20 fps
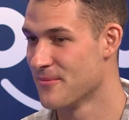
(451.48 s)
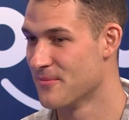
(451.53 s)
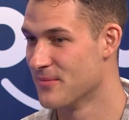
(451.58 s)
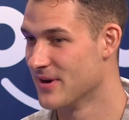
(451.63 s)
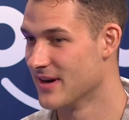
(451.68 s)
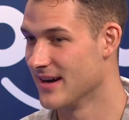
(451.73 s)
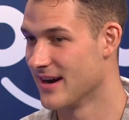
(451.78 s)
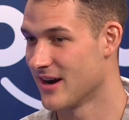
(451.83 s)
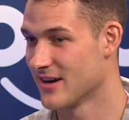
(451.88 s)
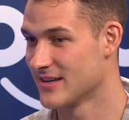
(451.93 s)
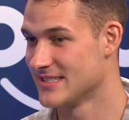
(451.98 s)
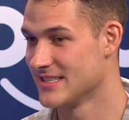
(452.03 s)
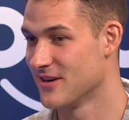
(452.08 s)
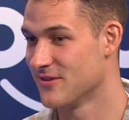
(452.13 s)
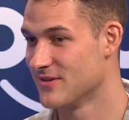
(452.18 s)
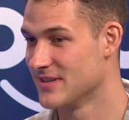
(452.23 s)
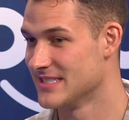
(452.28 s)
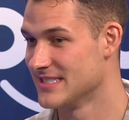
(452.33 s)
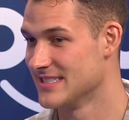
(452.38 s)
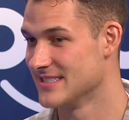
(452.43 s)
But our
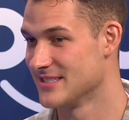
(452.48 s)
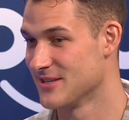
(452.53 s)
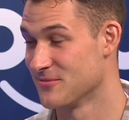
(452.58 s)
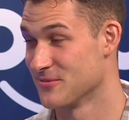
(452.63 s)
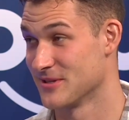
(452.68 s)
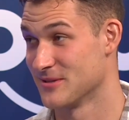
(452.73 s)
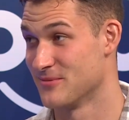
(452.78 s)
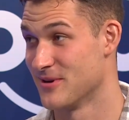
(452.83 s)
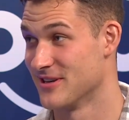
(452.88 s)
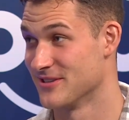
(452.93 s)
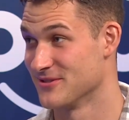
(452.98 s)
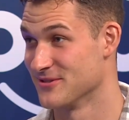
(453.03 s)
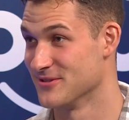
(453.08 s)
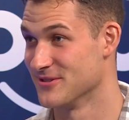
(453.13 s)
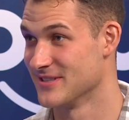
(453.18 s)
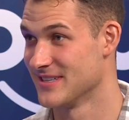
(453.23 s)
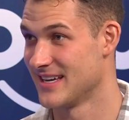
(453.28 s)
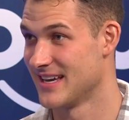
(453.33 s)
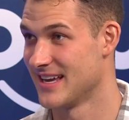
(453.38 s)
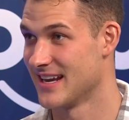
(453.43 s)
toughness is something special.
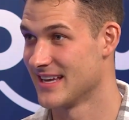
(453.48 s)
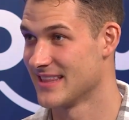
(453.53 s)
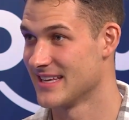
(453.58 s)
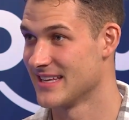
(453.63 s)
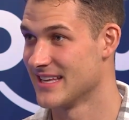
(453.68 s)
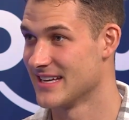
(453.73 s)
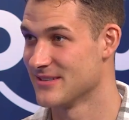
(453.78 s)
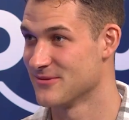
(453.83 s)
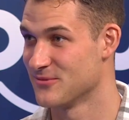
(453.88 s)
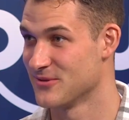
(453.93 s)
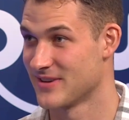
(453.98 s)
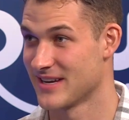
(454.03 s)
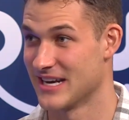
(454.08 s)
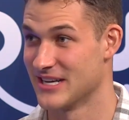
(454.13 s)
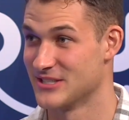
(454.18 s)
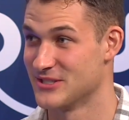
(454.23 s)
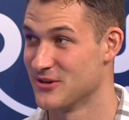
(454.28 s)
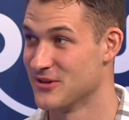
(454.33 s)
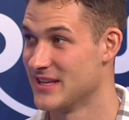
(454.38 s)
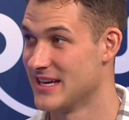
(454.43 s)
And I think that we kind
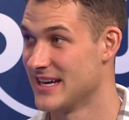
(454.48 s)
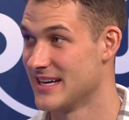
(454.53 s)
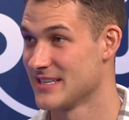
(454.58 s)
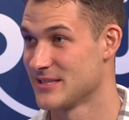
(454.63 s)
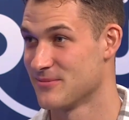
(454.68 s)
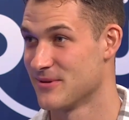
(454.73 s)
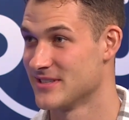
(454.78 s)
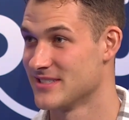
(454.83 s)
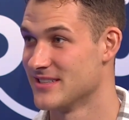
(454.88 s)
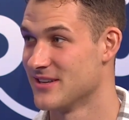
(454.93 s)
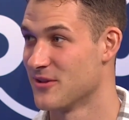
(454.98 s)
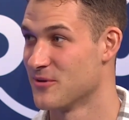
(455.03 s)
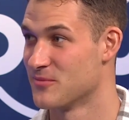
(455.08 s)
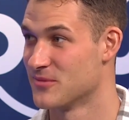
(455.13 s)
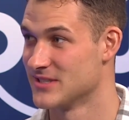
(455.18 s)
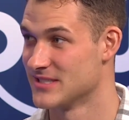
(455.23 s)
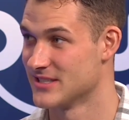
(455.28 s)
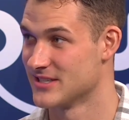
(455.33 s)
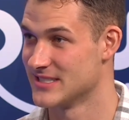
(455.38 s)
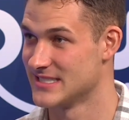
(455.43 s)
of showed that, especially in the
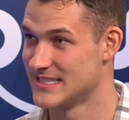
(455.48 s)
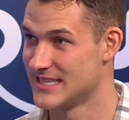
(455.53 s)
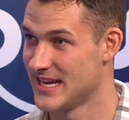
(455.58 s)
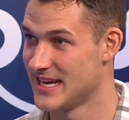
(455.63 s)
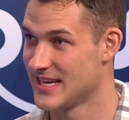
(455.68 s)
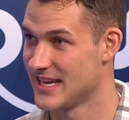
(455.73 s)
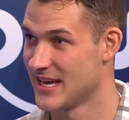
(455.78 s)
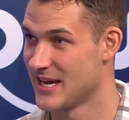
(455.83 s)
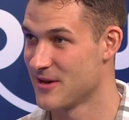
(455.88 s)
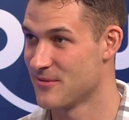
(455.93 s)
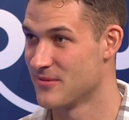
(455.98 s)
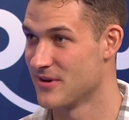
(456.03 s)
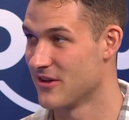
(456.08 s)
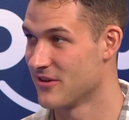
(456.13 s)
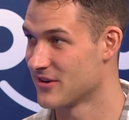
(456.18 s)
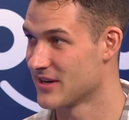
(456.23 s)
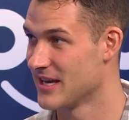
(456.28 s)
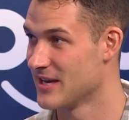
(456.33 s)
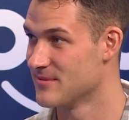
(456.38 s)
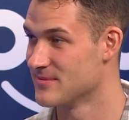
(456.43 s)
Missouri State game and
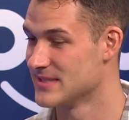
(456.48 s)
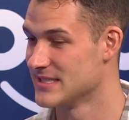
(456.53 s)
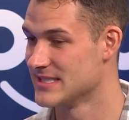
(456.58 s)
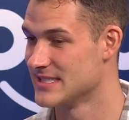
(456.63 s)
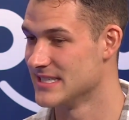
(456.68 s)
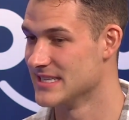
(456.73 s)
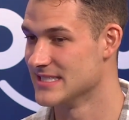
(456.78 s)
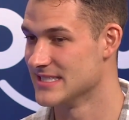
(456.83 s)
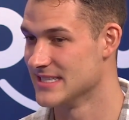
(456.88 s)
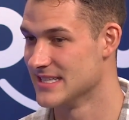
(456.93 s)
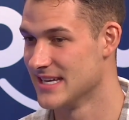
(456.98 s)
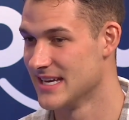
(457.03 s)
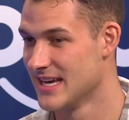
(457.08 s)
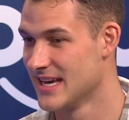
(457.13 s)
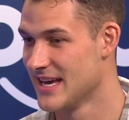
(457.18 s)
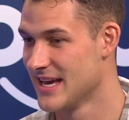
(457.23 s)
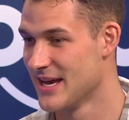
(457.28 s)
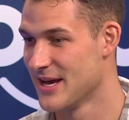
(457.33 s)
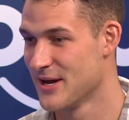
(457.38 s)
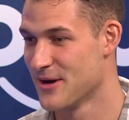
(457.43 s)
other games this season.
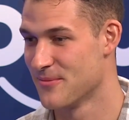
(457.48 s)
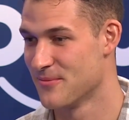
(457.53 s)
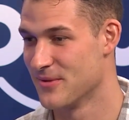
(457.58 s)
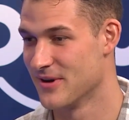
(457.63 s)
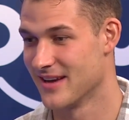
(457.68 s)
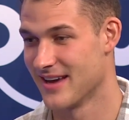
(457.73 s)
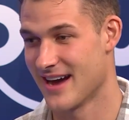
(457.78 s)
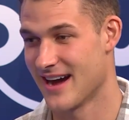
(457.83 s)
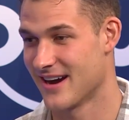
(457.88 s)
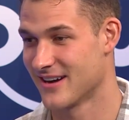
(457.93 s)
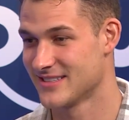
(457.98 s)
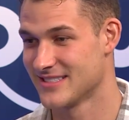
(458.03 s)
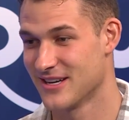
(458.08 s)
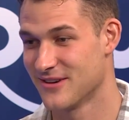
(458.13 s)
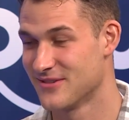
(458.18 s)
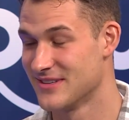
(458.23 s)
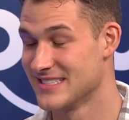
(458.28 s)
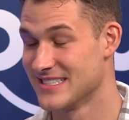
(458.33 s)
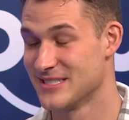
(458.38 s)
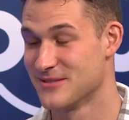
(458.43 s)
But, yeah, our
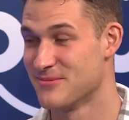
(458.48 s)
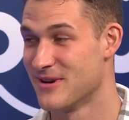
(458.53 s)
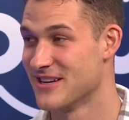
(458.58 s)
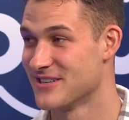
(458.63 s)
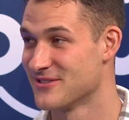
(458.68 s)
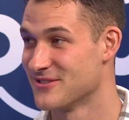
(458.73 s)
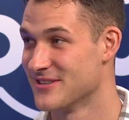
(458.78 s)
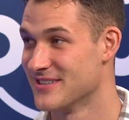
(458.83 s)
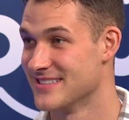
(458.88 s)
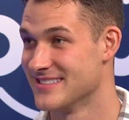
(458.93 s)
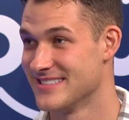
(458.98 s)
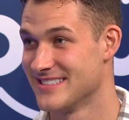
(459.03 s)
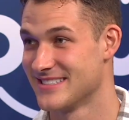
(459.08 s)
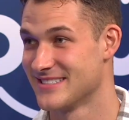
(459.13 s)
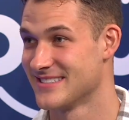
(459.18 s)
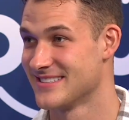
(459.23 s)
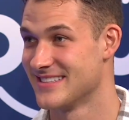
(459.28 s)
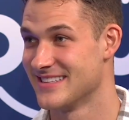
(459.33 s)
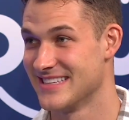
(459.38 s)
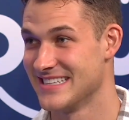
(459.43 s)
toughness is special. And
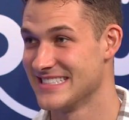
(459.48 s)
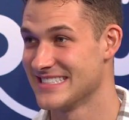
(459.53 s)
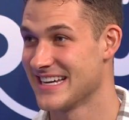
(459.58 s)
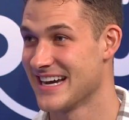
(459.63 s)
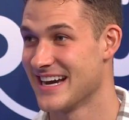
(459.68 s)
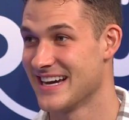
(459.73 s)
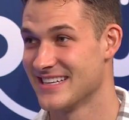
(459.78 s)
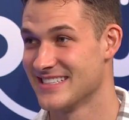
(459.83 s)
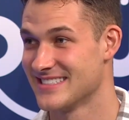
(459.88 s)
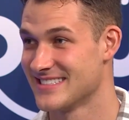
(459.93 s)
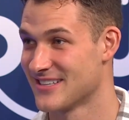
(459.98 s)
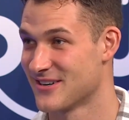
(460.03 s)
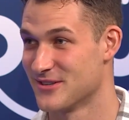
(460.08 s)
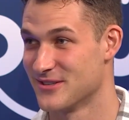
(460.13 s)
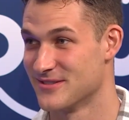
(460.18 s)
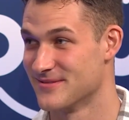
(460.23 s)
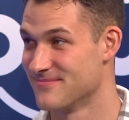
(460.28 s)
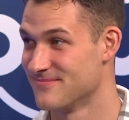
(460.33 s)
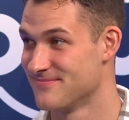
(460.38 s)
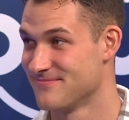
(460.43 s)
these guys
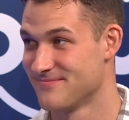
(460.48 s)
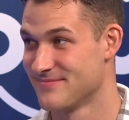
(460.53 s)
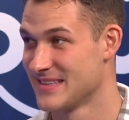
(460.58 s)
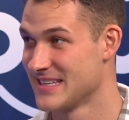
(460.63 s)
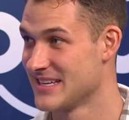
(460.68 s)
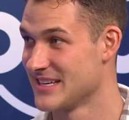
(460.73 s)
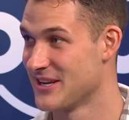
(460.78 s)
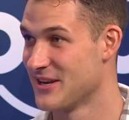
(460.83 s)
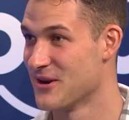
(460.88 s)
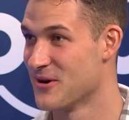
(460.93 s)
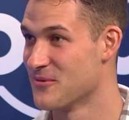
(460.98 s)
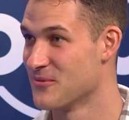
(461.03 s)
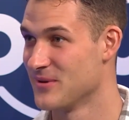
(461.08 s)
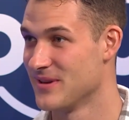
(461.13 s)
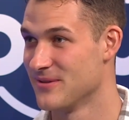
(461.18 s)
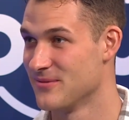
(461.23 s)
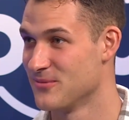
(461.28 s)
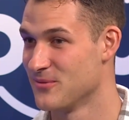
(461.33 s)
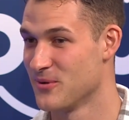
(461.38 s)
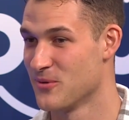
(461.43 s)
are,
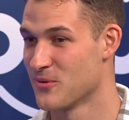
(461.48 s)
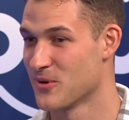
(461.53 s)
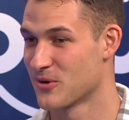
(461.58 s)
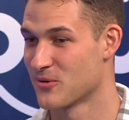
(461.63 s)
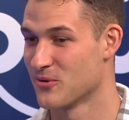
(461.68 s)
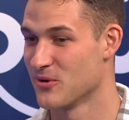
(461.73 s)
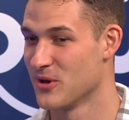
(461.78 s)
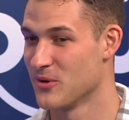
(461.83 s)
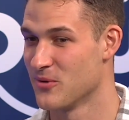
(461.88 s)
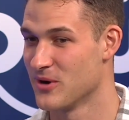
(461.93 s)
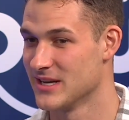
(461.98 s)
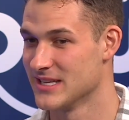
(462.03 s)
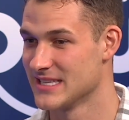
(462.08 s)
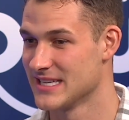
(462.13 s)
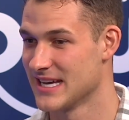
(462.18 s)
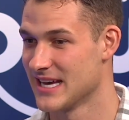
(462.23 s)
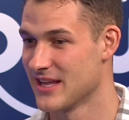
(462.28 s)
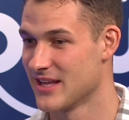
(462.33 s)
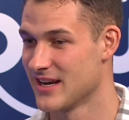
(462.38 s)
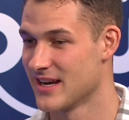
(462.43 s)
we work really well
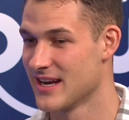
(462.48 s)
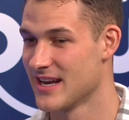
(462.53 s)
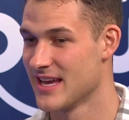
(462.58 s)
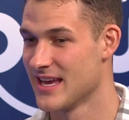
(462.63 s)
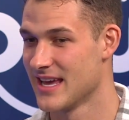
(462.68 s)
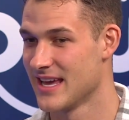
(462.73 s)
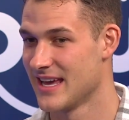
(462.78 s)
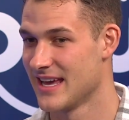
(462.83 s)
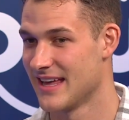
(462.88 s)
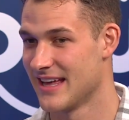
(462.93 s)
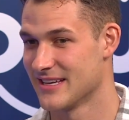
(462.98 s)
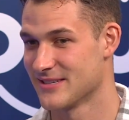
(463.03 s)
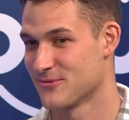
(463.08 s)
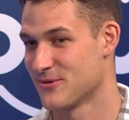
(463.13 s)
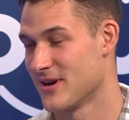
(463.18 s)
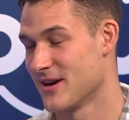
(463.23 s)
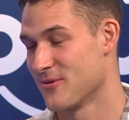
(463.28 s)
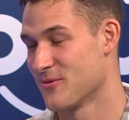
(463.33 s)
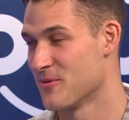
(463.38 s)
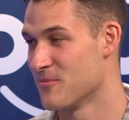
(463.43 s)
together. And that's
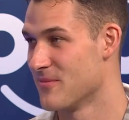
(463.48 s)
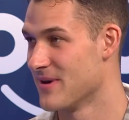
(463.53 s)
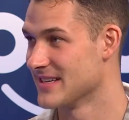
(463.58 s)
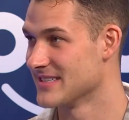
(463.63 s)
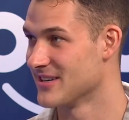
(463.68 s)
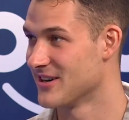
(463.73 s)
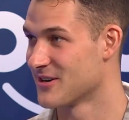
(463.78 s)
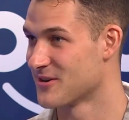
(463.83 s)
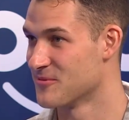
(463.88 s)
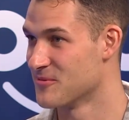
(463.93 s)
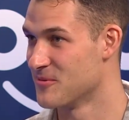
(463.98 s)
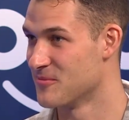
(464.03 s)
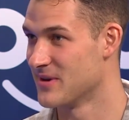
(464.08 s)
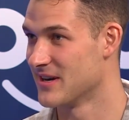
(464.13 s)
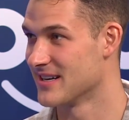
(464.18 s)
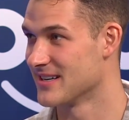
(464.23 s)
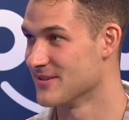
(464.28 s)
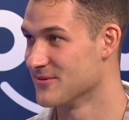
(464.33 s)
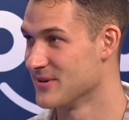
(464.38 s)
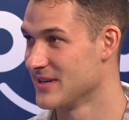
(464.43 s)
why we're best locker room in
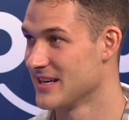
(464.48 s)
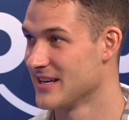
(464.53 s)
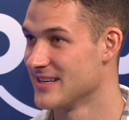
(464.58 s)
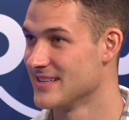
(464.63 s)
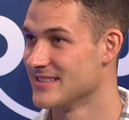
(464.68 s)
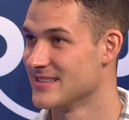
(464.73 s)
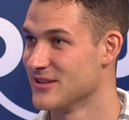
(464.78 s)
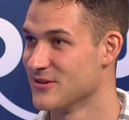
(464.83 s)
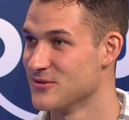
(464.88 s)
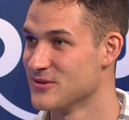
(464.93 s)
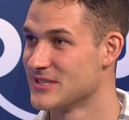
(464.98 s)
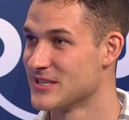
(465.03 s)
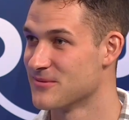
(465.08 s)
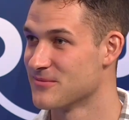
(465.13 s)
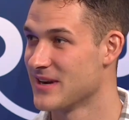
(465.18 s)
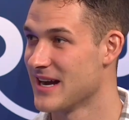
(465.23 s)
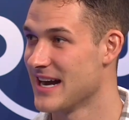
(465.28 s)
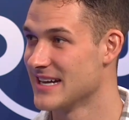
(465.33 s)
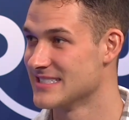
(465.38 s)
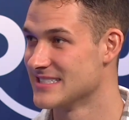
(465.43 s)
America. We can lose
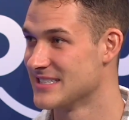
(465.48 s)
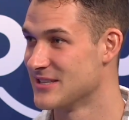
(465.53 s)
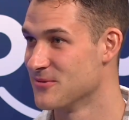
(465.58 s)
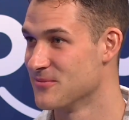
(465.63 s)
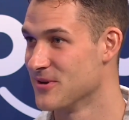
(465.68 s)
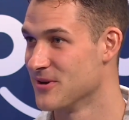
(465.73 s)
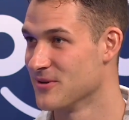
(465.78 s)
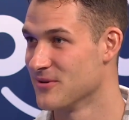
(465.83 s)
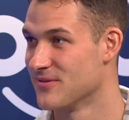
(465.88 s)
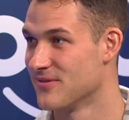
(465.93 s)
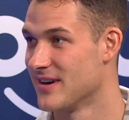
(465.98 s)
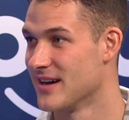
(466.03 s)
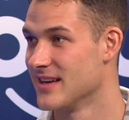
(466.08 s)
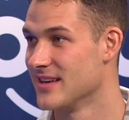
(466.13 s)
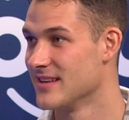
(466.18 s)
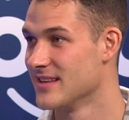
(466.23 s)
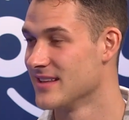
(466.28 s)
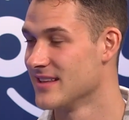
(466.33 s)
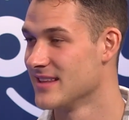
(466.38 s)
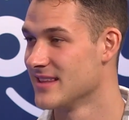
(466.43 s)
some guys and still be able to fight.